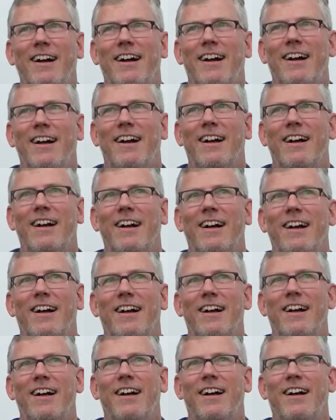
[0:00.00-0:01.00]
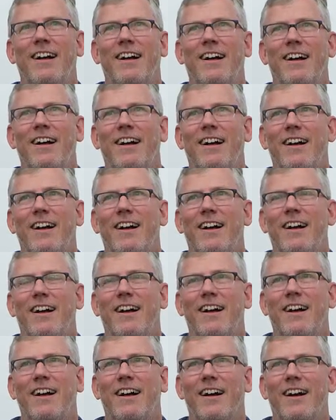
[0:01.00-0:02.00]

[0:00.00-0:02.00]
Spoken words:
(silence)